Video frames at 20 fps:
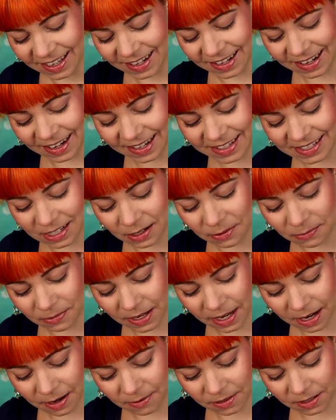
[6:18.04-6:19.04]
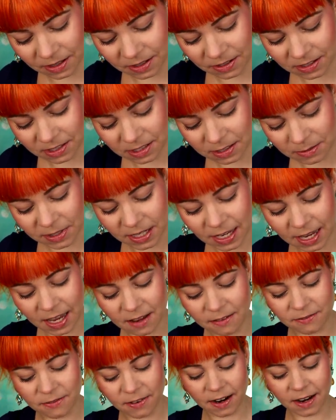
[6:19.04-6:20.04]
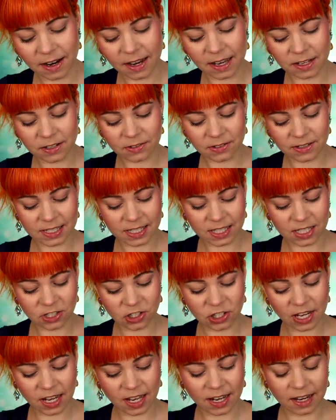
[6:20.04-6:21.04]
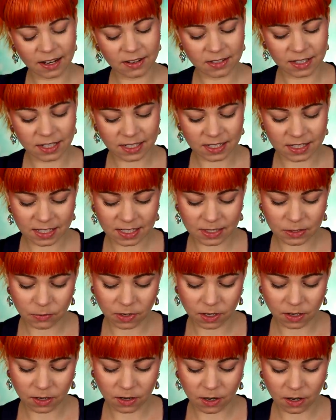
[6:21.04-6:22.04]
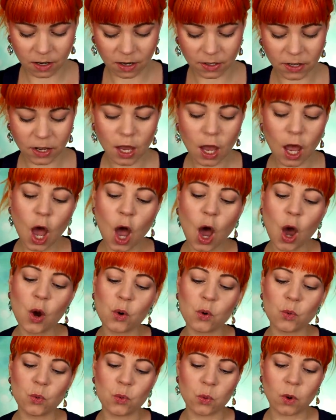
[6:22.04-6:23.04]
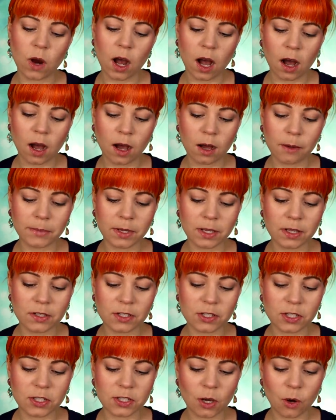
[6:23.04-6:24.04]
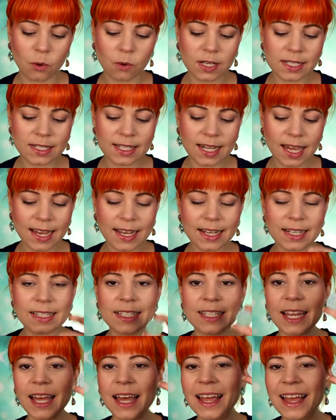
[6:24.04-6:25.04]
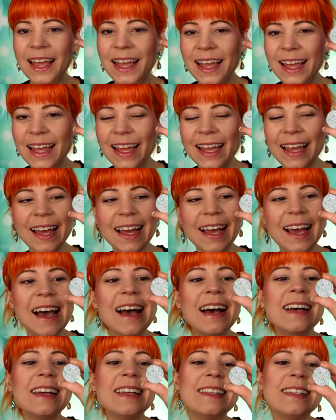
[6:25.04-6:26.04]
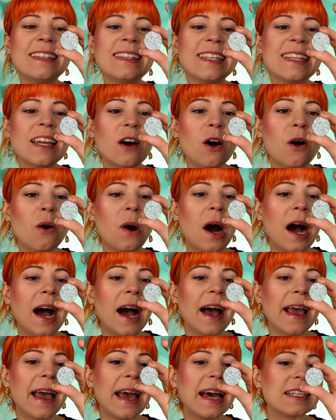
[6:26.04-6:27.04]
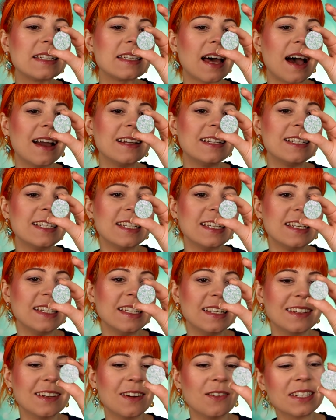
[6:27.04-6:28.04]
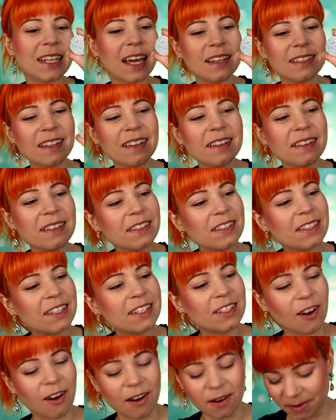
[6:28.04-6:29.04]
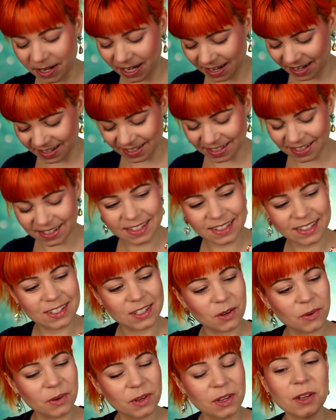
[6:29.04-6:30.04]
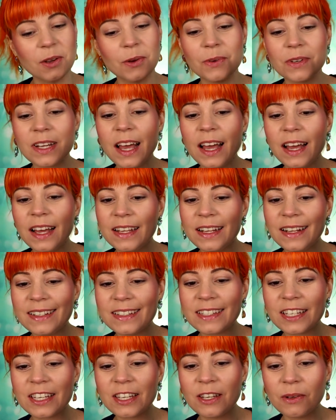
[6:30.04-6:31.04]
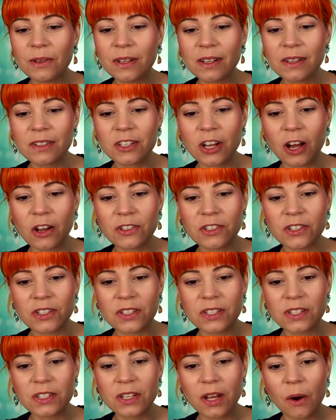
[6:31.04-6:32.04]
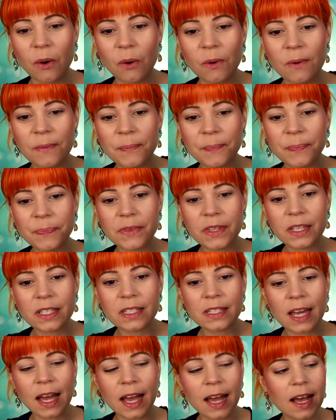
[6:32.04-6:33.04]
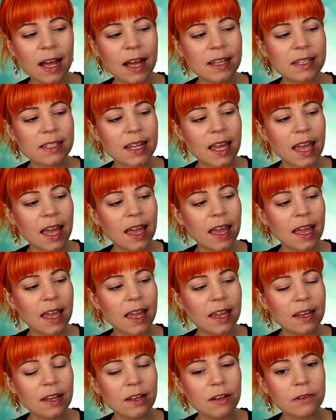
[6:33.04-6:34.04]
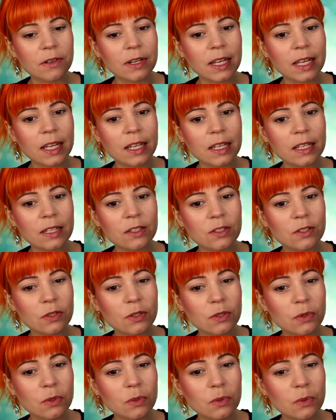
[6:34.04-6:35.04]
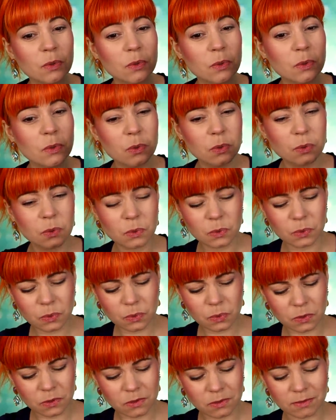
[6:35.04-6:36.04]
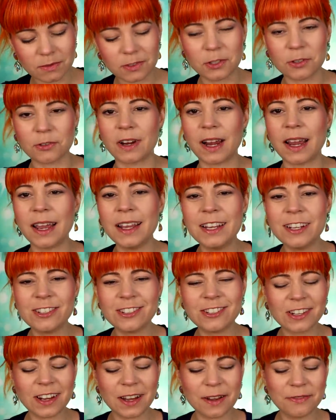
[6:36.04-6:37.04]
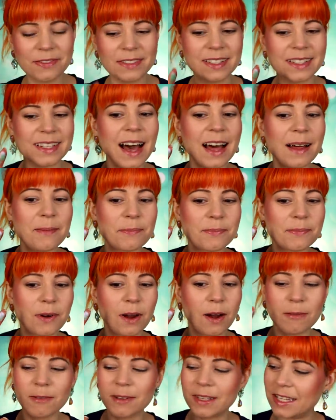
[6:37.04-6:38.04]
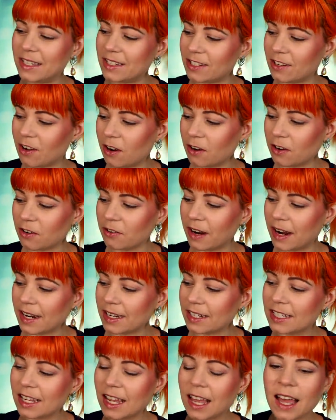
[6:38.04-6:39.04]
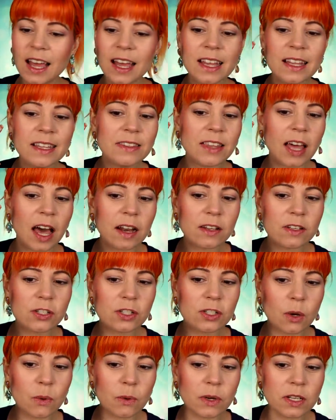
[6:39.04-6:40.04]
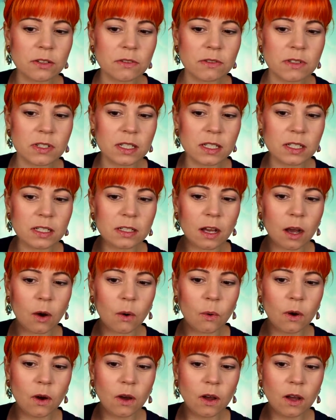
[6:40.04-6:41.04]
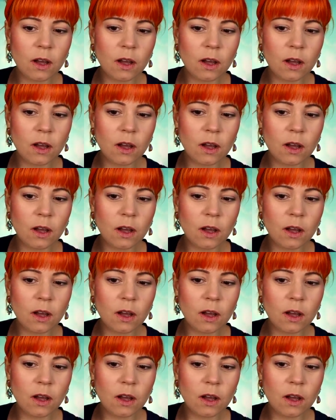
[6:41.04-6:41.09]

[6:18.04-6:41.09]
Next up, we have what looks to be a very interesting shade here. This is one called ooh, um, Zoisite, Z O I S I T E. It also has a little star behind it. It's so cute. It's the cute little touches. So this has a green to gray shift. That probably is not correct. That is so interesting, though.